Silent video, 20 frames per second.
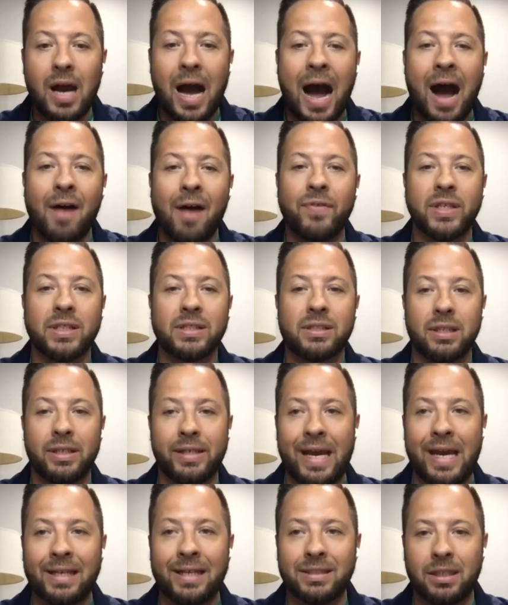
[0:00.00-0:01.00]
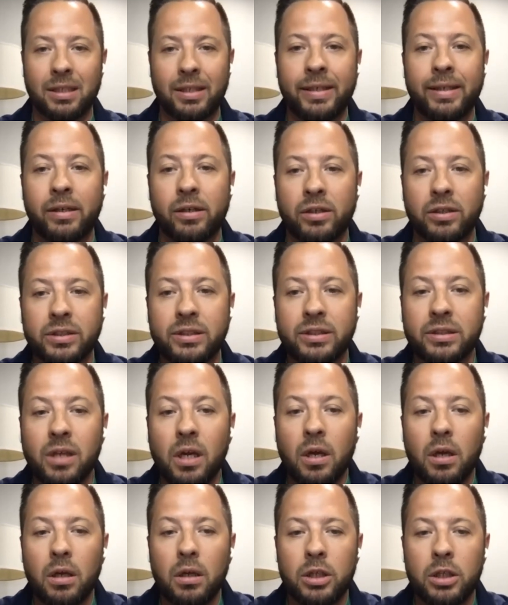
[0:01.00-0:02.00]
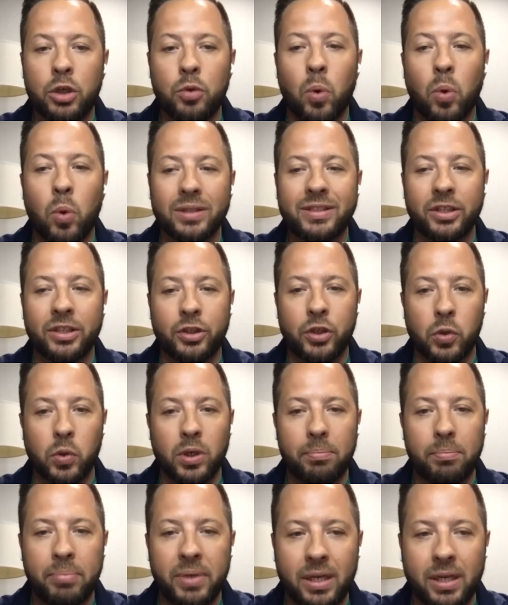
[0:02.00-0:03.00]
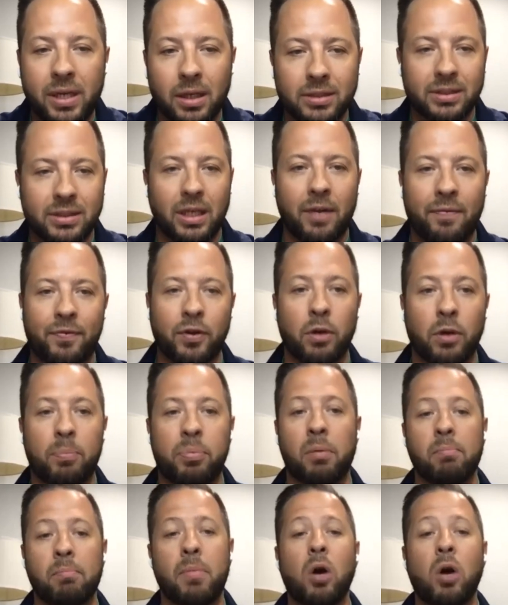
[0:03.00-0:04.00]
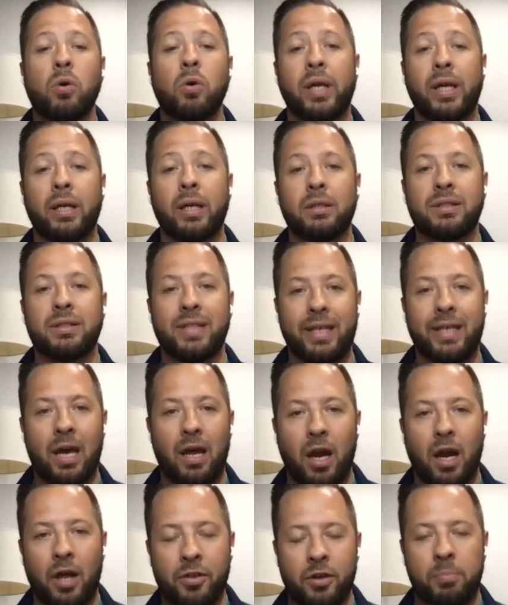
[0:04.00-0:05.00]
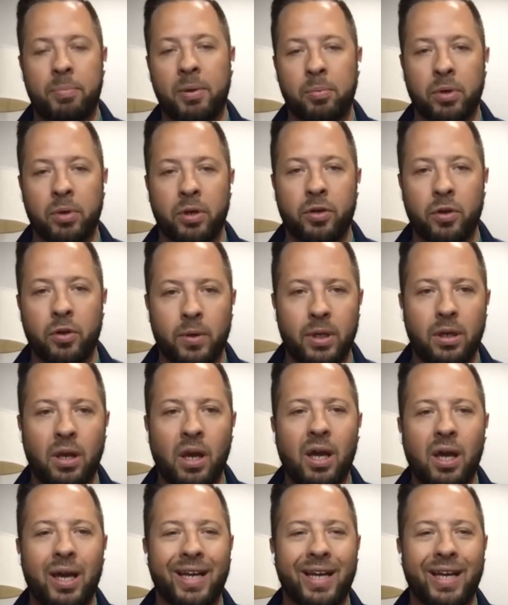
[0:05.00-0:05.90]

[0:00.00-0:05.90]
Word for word: Obviously, as leaders, you want to do it because if you're promoting to get other people to do it,